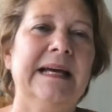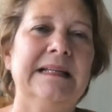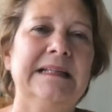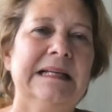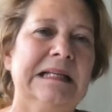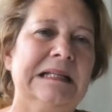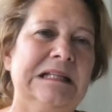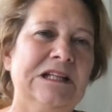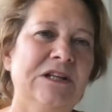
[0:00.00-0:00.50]
And
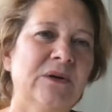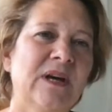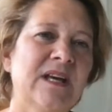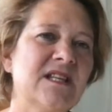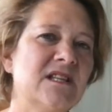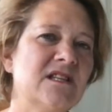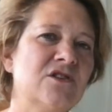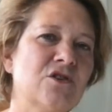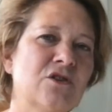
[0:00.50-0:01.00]
then you
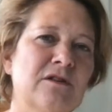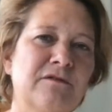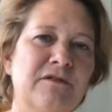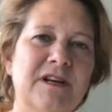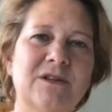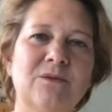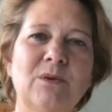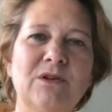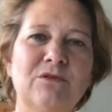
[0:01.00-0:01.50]
can serve
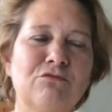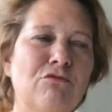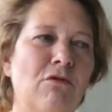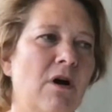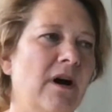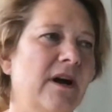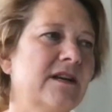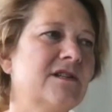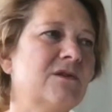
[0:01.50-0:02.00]
it with
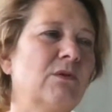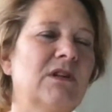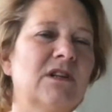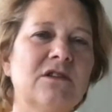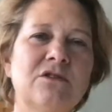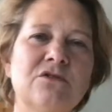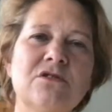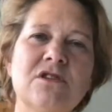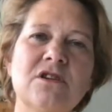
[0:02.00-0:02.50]
rice, with
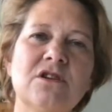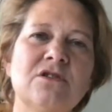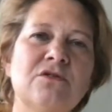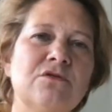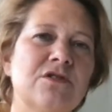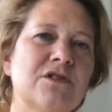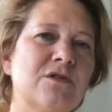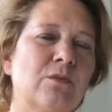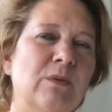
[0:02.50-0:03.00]

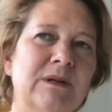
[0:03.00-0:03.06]
couscous,